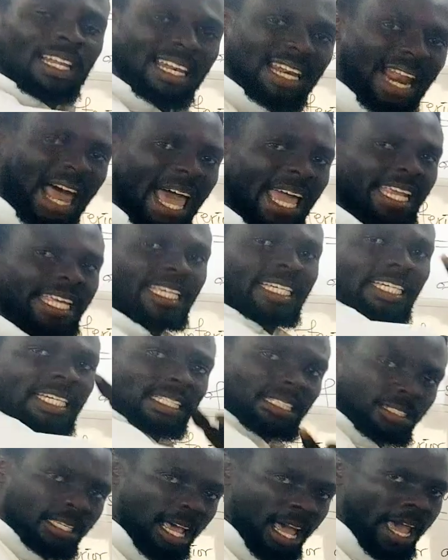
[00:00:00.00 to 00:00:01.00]
like
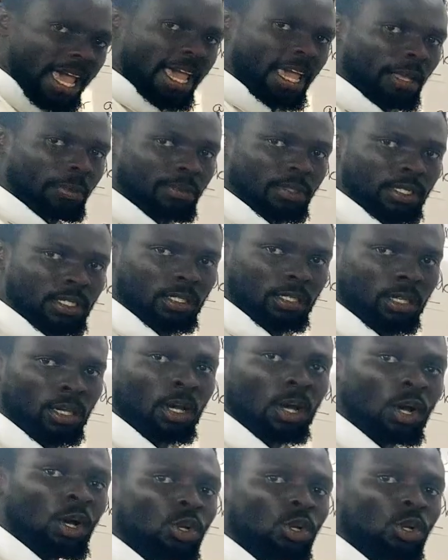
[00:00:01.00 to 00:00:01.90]
terms.